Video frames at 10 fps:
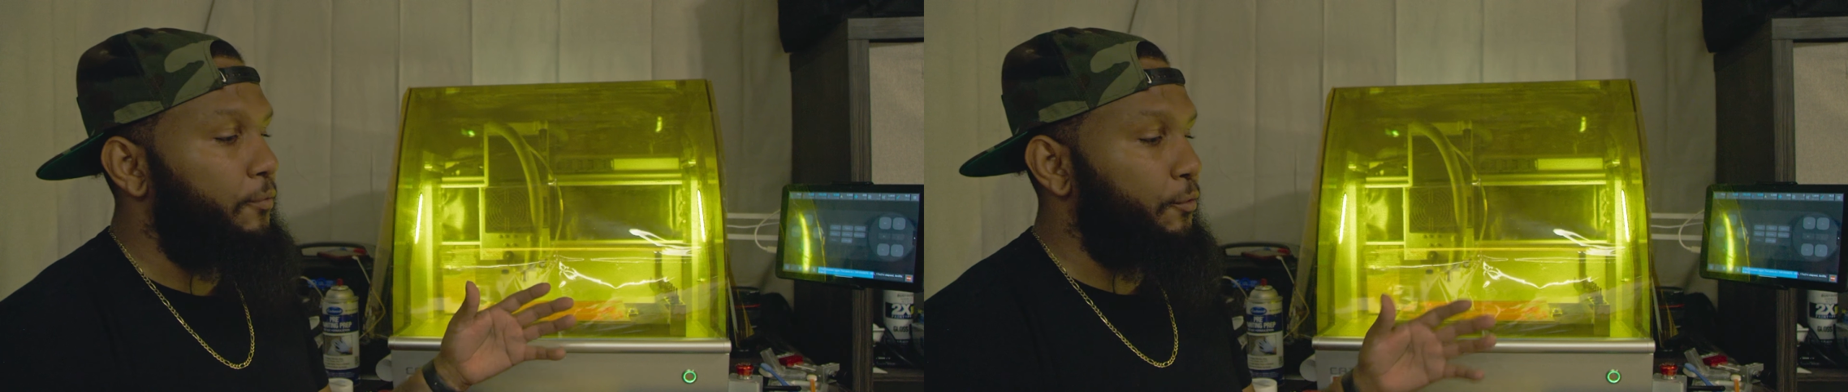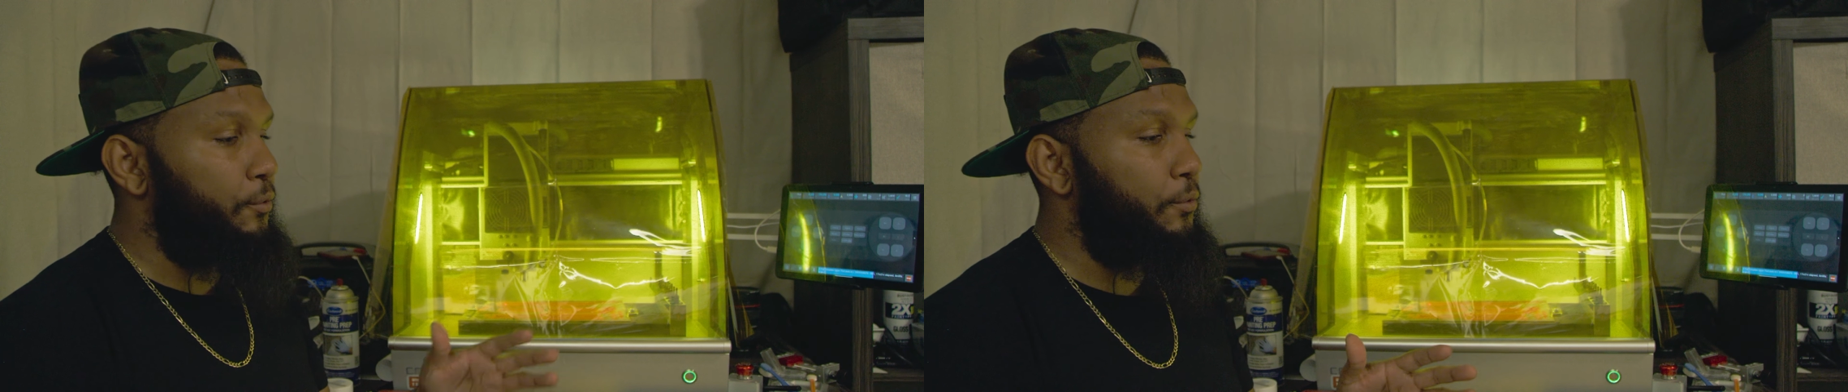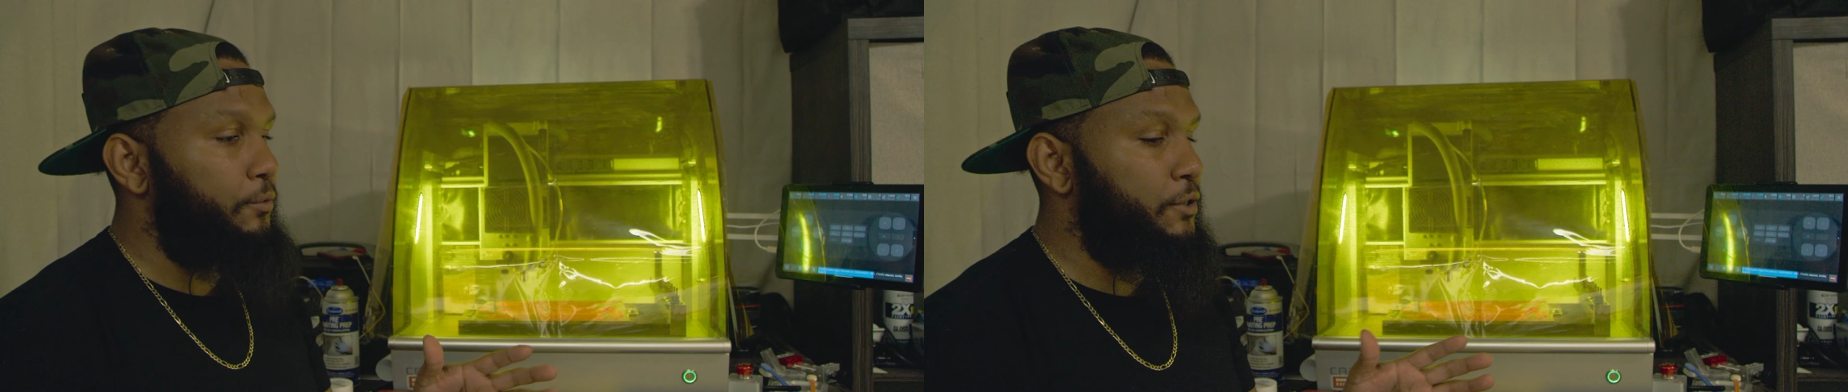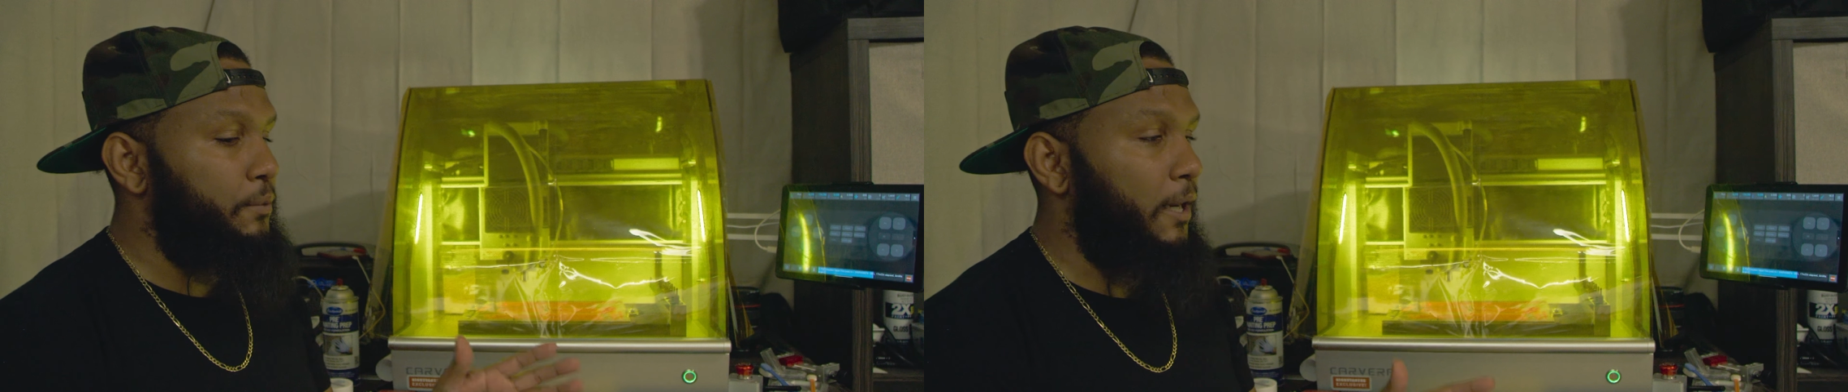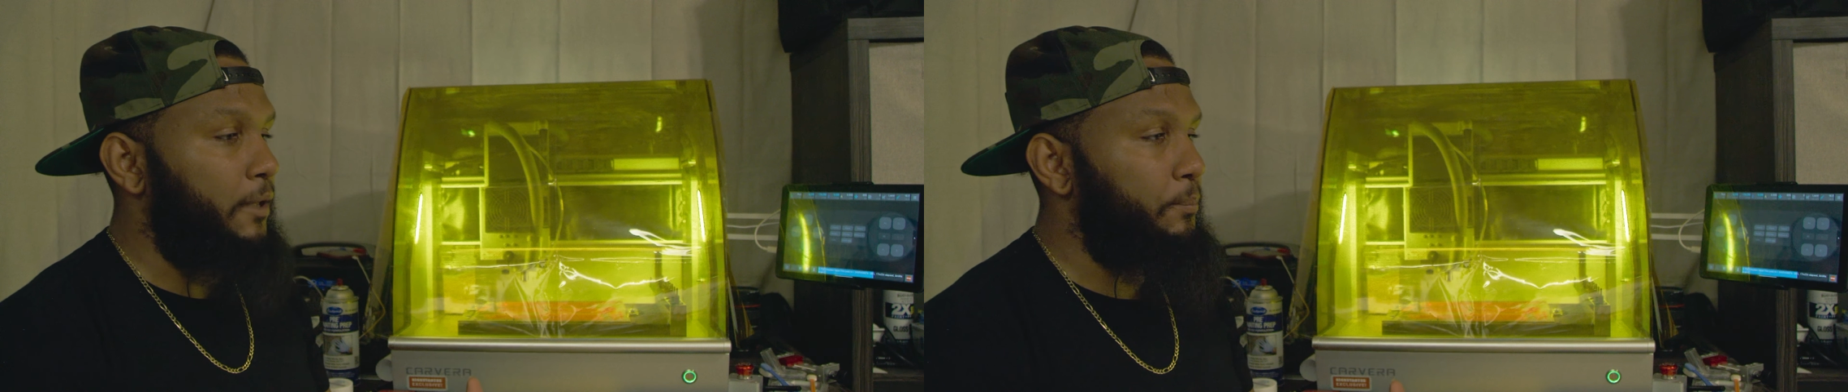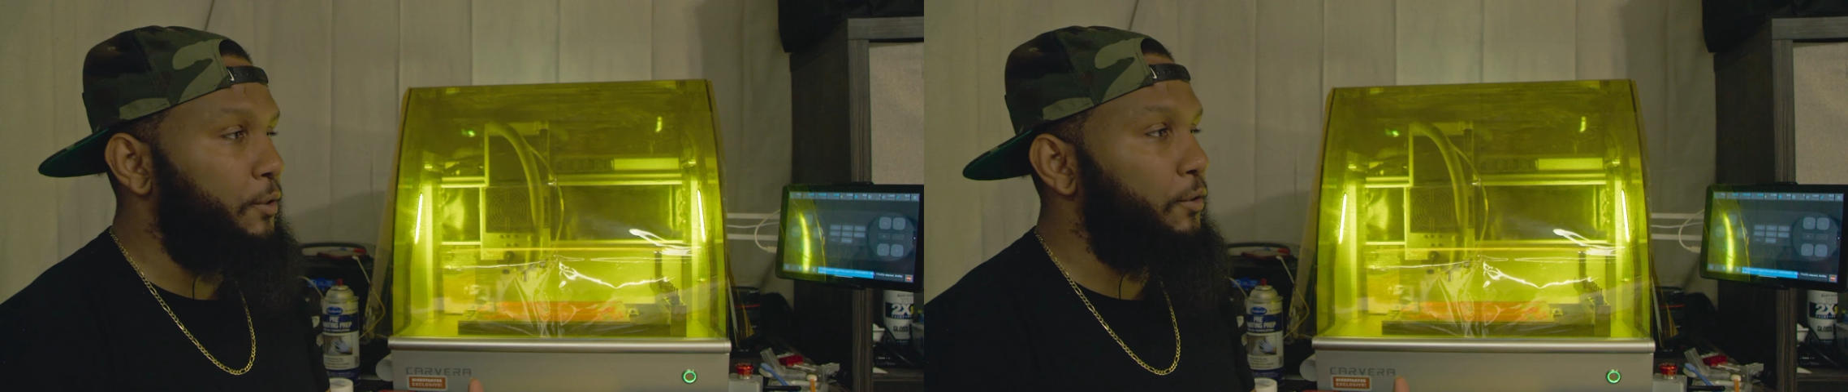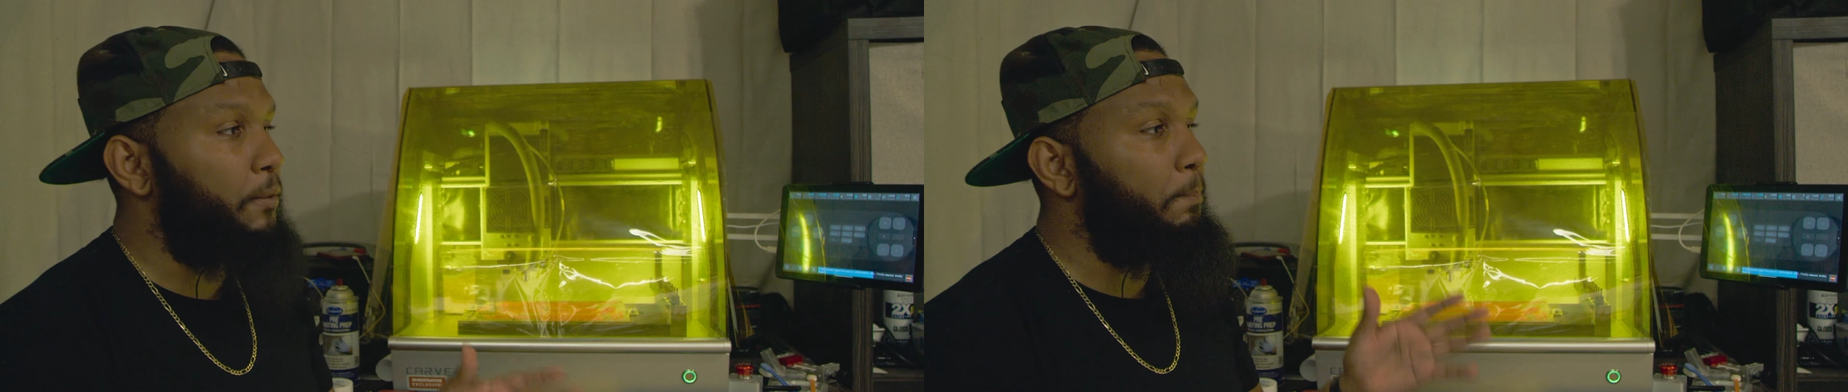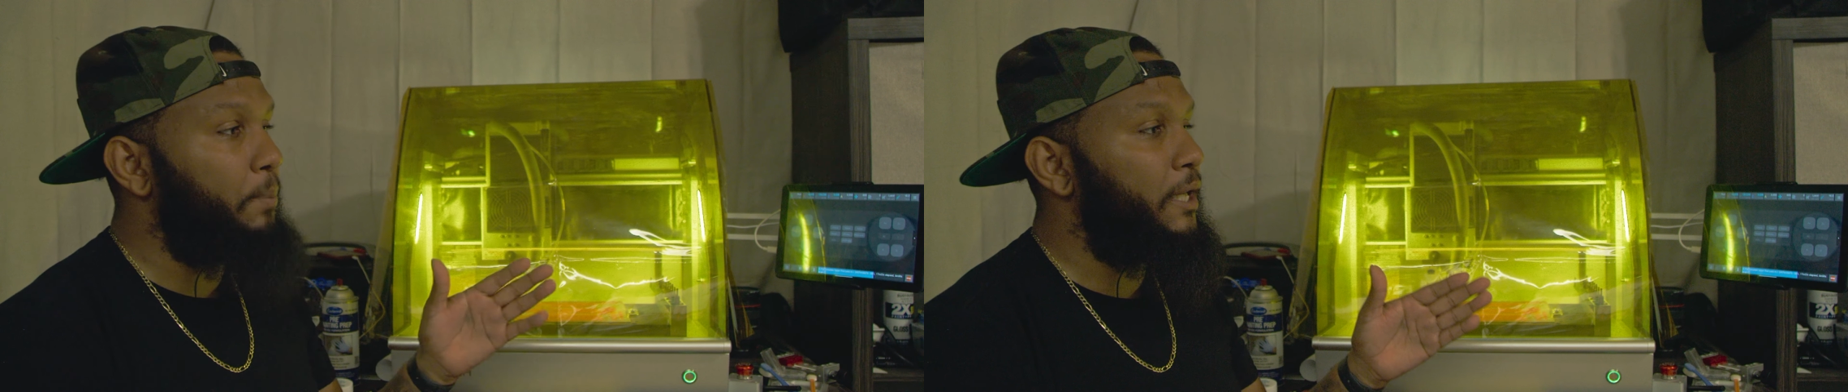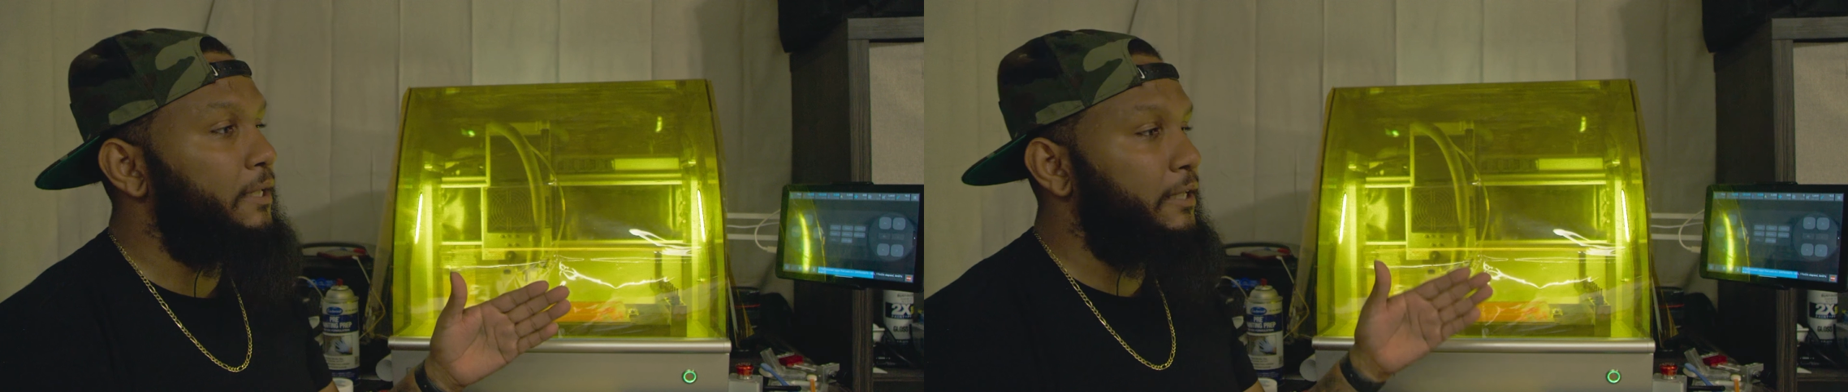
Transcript: through to my computer, but